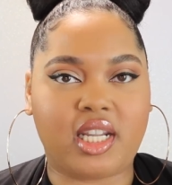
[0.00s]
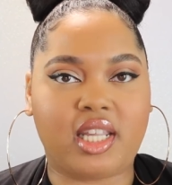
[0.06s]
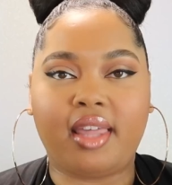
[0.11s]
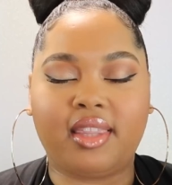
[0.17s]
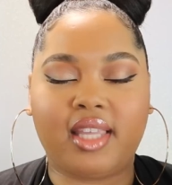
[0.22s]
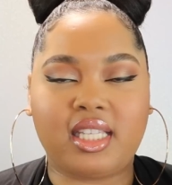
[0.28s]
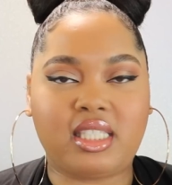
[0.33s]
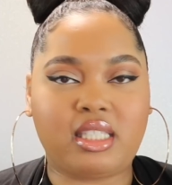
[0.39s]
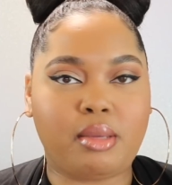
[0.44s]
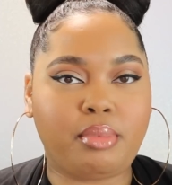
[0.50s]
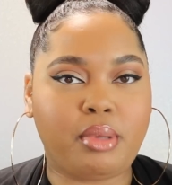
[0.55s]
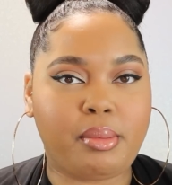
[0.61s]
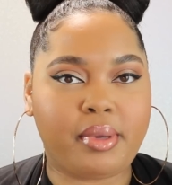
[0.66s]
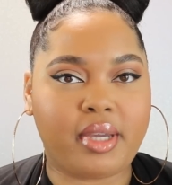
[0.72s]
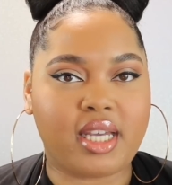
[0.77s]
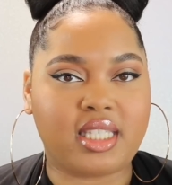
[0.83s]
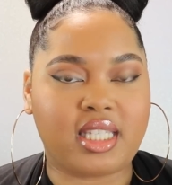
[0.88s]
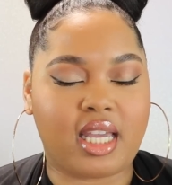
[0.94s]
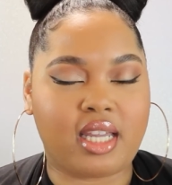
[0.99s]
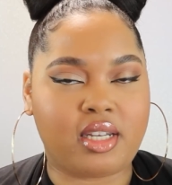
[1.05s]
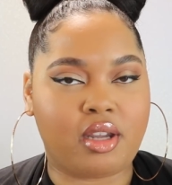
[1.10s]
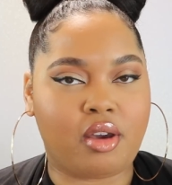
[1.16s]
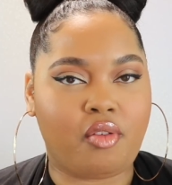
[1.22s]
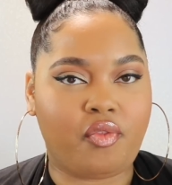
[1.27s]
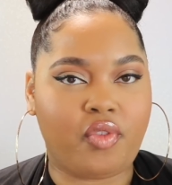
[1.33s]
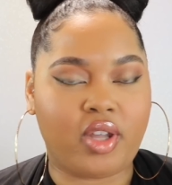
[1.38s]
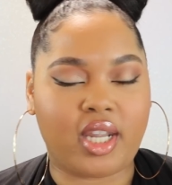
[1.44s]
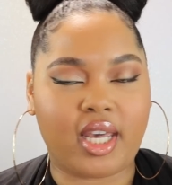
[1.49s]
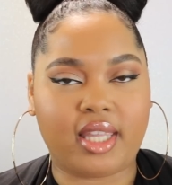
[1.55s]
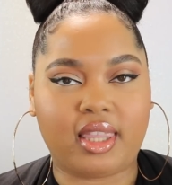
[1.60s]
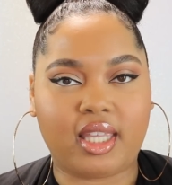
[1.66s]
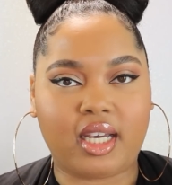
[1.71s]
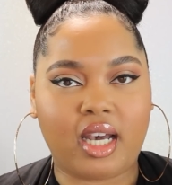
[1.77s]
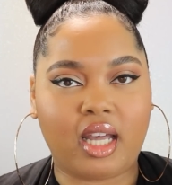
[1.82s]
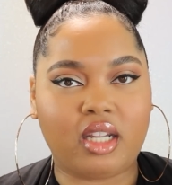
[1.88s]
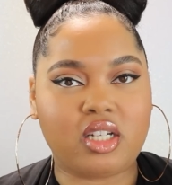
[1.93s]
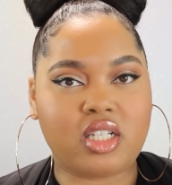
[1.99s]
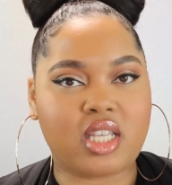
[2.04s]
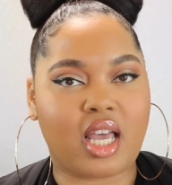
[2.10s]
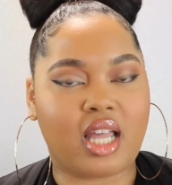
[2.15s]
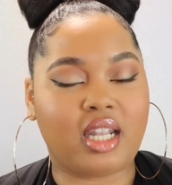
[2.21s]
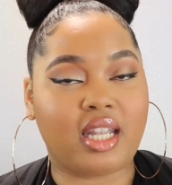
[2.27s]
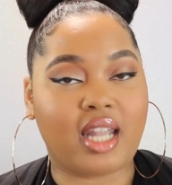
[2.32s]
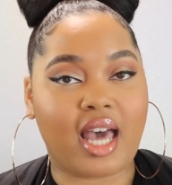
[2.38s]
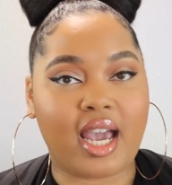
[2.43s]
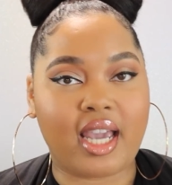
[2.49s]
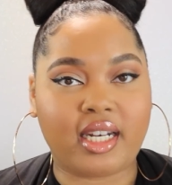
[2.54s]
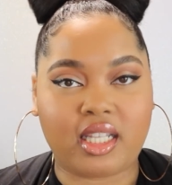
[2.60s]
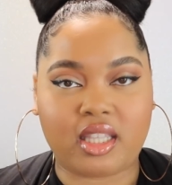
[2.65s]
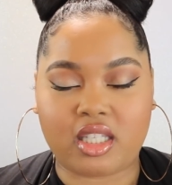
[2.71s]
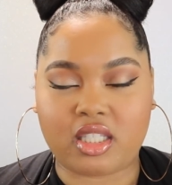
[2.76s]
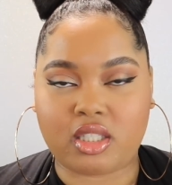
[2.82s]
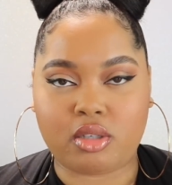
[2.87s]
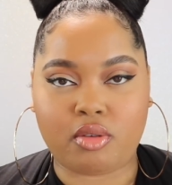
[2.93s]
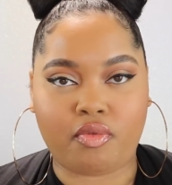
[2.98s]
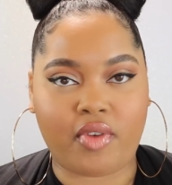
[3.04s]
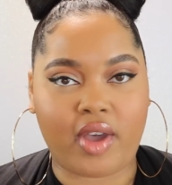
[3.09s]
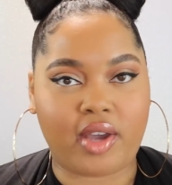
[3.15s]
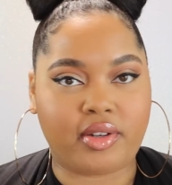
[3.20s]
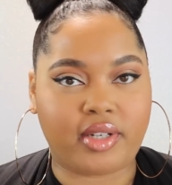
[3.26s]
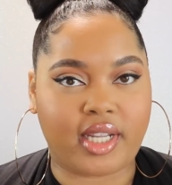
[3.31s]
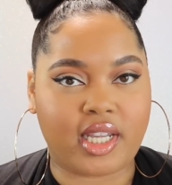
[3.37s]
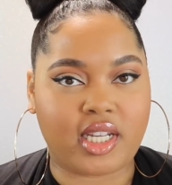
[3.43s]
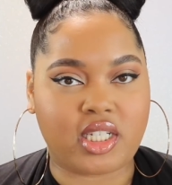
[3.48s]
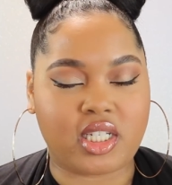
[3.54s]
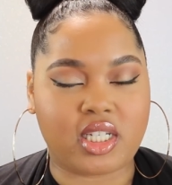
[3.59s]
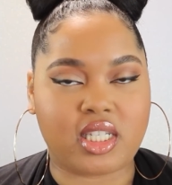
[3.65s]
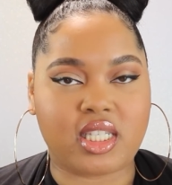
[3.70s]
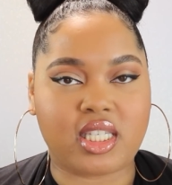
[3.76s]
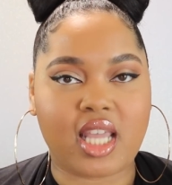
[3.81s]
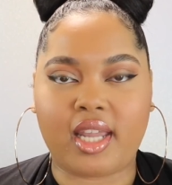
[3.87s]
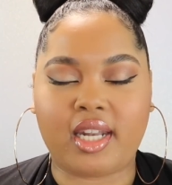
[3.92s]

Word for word: And that's simply because I don't feel like the colors align in the two foundations.